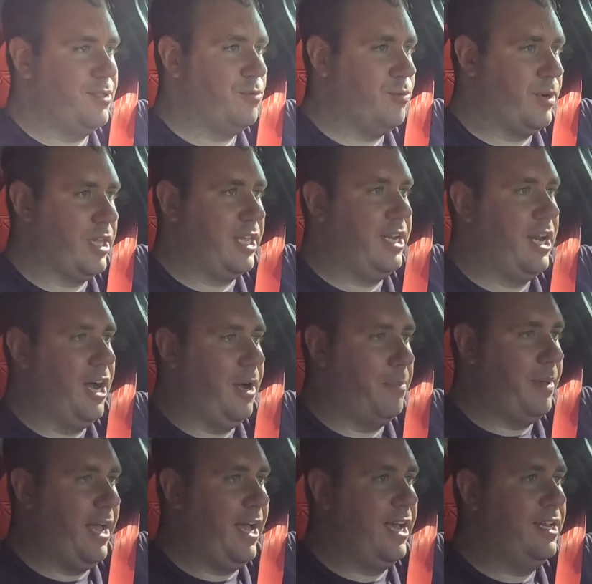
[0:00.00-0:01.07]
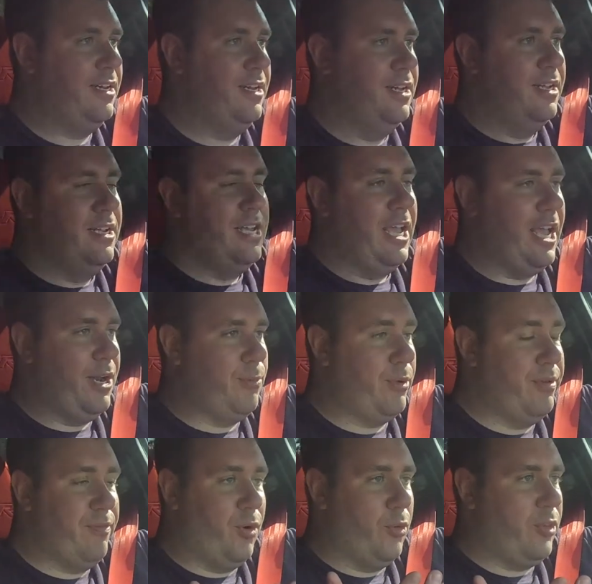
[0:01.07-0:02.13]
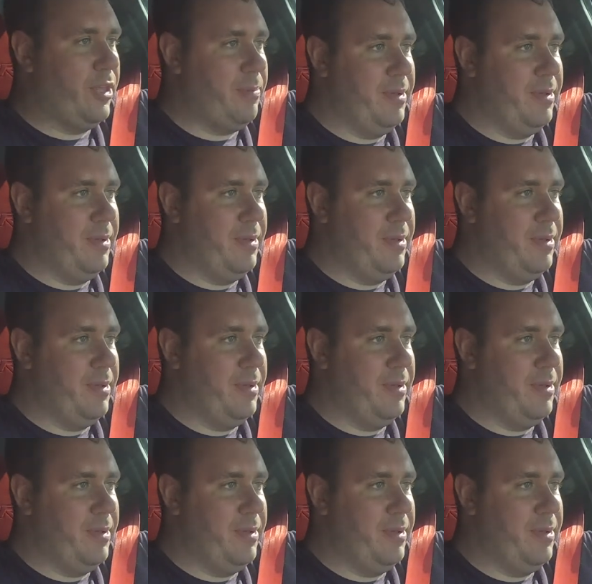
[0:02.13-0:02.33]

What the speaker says: is really not bad, and we've only